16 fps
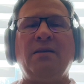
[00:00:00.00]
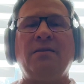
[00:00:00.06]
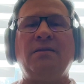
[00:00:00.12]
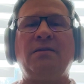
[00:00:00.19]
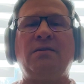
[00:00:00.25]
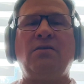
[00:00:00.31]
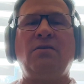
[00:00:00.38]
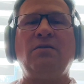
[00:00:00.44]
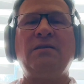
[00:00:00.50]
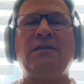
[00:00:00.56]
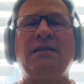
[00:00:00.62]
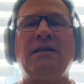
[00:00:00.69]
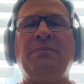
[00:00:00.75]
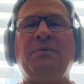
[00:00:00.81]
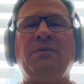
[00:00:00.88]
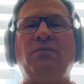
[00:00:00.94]
The
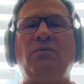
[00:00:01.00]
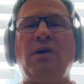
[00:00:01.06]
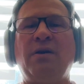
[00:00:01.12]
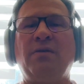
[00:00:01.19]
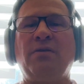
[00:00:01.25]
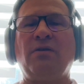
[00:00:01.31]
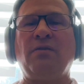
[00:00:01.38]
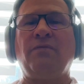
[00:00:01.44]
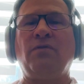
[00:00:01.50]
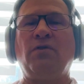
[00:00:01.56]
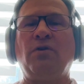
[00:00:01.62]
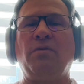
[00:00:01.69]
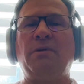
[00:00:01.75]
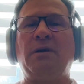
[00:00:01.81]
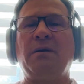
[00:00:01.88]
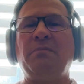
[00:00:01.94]
concept of whether a
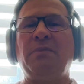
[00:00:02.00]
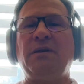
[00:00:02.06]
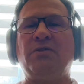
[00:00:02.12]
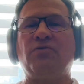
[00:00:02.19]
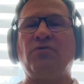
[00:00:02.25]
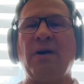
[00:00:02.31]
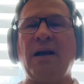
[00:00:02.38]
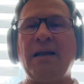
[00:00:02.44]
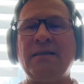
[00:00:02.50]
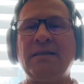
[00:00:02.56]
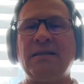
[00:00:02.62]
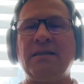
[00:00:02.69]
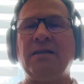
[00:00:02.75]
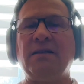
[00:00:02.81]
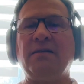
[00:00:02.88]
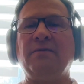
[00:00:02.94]
verb can be
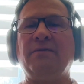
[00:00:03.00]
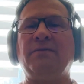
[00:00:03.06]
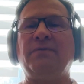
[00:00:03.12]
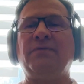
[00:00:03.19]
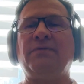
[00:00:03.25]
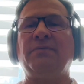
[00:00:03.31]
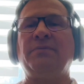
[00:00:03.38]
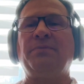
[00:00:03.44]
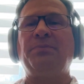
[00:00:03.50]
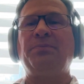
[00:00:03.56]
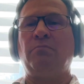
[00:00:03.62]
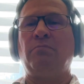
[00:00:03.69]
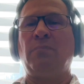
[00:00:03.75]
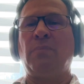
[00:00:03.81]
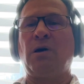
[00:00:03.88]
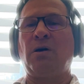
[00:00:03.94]
transitive,
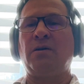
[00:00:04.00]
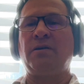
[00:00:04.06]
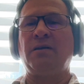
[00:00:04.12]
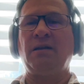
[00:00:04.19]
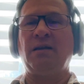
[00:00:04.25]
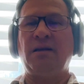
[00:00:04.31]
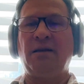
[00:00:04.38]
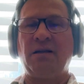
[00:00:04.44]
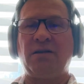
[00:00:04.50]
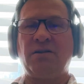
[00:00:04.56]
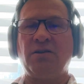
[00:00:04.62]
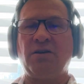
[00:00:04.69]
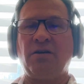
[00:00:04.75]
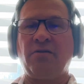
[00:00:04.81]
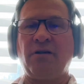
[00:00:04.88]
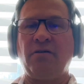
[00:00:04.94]
marked in a
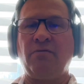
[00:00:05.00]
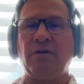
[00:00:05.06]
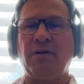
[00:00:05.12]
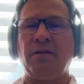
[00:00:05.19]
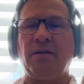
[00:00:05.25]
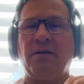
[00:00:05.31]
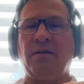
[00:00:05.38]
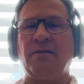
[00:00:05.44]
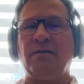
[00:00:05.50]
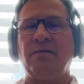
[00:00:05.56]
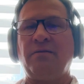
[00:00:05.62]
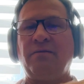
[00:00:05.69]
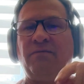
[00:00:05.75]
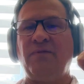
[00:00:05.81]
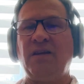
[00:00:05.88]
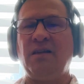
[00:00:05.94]
dictionary with
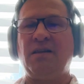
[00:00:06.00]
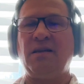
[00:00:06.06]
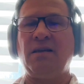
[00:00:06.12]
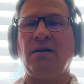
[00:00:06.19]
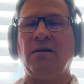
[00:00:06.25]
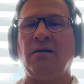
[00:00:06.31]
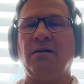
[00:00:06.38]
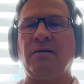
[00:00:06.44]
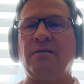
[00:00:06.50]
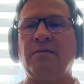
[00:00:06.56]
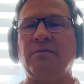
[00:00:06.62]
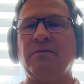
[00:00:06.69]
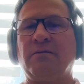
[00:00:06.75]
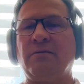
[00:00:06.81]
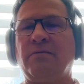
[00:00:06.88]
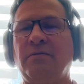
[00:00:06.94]
a
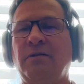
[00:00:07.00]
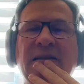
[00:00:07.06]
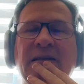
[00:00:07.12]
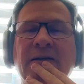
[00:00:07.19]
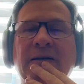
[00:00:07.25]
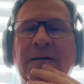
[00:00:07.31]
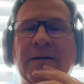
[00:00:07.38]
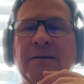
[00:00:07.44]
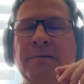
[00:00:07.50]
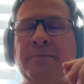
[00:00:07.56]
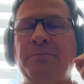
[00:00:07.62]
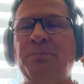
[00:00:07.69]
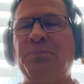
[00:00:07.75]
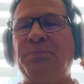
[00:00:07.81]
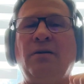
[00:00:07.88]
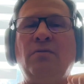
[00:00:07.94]
VTR or TR,
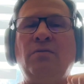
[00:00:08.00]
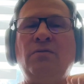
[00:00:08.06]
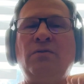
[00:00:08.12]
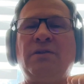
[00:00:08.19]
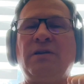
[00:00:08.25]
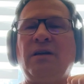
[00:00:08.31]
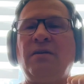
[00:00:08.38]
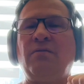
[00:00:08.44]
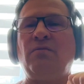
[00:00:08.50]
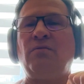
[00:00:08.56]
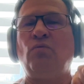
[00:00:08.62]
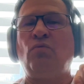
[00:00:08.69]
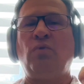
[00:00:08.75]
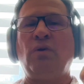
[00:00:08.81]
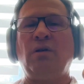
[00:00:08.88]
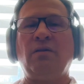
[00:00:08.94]
those
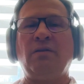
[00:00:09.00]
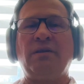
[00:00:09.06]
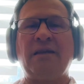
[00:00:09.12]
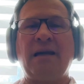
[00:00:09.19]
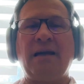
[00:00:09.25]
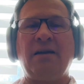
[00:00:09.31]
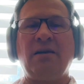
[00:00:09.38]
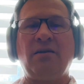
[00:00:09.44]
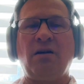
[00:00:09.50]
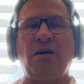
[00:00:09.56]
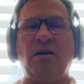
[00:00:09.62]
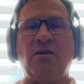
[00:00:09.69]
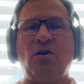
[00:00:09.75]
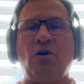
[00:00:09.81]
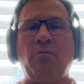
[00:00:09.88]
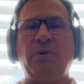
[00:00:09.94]
will take
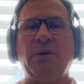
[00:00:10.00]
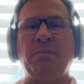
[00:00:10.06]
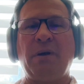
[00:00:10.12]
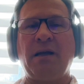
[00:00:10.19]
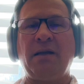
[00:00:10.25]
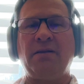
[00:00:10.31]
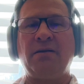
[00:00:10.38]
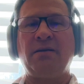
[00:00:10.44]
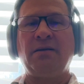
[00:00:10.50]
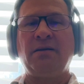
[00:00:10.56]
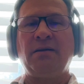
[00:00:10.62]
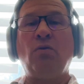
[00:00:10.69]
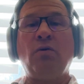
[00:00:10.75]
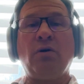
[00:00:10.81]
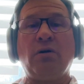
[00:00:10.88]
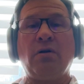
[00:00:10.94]
a complement.
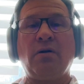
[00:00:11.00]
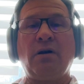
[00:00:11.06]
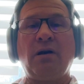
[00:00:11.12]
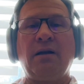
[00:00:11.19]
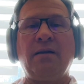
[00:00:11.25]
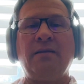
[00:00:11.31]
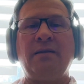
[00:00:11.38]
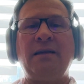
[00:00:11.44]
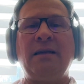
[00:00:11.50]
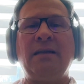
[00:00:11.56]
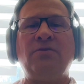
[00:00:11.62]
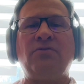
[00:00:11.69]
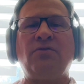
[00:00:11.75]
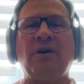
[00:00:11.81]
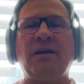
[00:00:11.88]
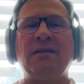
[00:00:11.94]
Or the
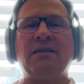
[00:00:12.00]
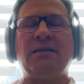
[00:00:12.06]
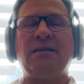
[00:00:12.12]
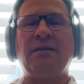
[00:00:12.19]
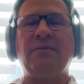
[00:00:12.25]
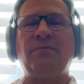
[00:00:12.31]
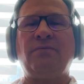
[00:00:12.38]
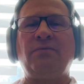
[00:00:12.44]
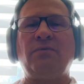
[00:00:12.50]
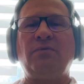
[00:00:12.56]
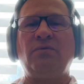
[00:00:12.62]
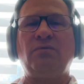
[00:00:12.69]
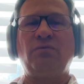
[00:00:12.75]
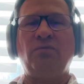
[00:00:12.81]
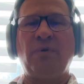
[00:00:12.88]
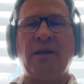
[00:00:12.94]
intransitive
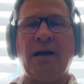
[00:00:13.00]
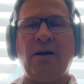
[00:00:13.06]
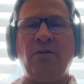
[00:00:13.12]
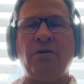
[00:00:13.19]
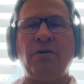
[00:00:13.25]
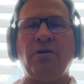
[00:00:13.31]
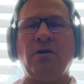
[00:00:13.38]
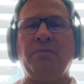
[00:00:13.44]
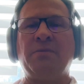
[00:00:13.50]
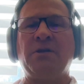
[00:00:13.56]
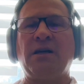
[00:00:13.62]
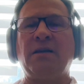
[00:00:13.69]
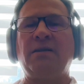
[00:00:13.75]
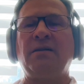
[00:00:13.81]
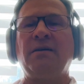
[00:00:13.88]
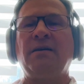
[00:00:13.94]
without an
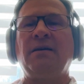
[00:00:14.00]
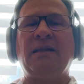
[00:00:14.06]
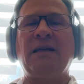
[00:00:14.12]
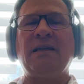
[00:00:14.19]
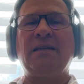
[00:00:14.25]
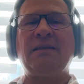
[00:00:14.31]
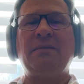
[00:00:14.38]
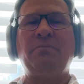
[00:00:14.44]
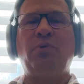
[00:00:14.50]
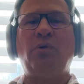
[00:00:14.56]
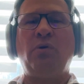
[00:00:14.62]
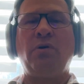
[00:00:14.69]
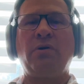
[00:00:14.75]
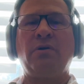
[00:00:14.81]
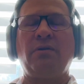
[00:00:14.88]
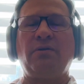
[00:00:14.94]
object, that's
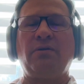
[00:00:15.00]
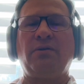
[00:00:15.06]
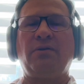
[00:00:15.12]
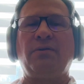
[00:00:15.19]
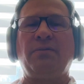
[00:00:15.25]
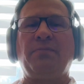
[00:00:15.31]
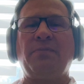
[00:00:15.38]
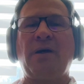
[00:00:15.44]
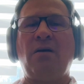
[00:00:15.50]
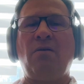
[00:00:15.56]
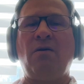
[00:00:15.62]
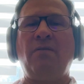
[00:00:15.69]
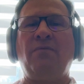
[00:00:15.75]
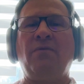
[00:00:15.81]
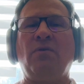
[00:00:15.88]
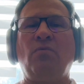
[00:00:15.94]
important.
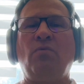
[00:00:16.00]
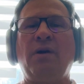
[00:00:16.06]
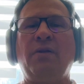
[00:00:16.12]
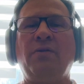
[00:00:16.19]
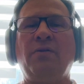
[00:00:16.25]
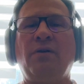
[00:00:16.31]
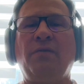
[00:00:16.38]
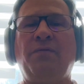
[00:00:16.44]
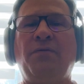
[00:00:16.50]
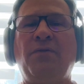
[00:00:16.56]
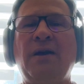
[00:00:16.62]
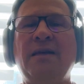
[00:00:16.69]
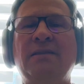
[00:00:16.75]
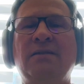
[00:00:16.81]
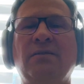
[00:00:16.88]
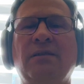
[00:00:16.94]
However, whether a
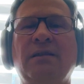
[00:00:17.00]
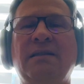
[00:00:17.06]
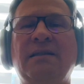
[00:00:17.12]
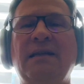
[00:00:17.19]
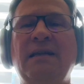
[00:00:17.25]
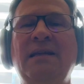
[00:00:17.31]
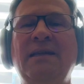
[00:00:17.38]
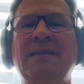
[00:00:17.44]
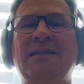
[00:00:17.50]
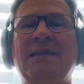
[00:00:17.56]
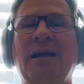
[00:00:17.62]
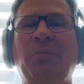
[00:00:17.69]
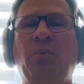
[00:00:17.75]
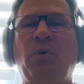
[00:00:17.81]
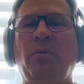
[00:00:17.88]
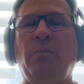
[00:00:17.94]
phrasal is
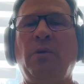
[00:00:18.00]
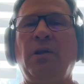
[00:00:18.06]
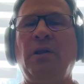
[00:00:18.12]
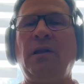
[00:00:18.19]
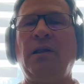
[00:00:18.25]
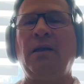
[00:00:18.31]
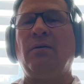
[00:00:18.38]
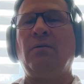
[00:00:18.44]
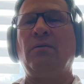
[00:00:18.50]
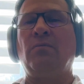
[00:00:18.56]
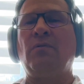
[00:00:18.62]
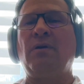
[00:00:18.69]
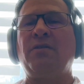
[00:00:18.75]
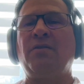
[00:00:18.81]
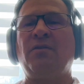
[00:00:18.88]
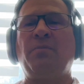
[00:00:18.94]
inseparable or
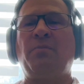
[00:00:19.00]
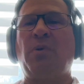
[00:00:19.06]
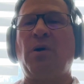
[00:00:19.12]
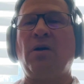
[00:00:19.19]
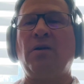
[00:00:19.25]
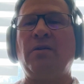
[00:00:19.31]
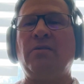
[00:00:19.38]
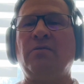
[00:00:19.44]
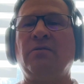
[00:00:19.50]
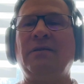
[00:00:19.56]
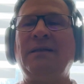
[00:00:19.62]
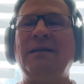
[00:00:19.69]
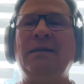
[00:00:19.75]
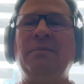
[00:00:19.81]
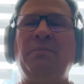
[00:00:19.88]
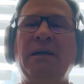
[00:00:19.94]
whether the particle
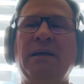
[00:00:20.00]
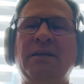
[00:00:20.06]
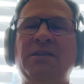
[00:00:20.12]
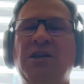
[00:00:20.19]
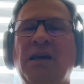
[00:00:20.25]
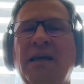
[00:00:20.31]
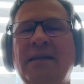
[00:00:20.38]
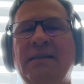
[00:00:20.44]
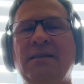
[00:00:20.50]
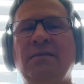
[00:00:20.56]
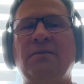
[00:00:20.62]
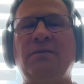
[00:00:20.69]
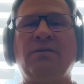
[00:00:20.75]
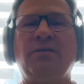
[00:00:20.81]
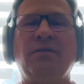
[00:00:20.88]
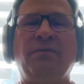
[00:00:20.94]
need be
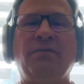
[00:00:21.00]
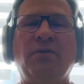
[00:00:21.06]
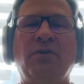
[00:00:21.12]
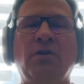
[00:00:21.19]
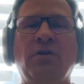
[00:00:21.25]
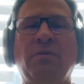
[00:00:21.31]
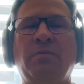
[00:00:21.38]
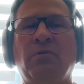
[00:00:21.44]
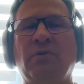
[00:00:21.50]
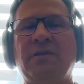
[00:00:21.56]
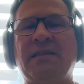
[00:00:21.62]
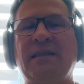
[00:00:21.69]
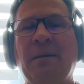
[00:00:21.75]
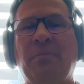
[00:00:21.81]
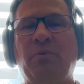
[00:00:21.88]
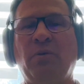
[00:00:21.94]
adjacent to the verb or
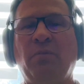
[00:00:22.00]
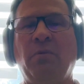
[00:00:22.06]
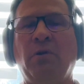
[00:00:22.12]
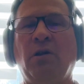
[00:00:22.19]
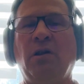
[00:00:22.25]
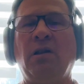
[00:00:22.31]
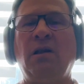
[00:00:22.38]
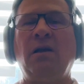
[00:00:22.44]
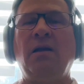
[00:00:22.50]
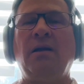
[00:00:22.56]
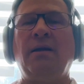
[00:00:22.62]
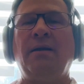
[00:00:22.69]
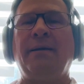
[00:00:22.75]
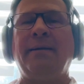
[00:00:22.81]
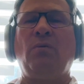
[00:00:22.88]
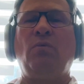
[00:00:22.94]
separable,
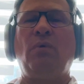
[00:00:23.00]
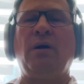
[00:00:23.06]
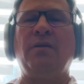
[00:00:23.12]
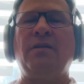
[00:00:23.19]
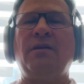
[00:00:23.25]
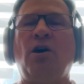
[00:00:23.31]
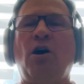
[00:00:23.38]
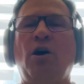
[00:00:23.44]
where the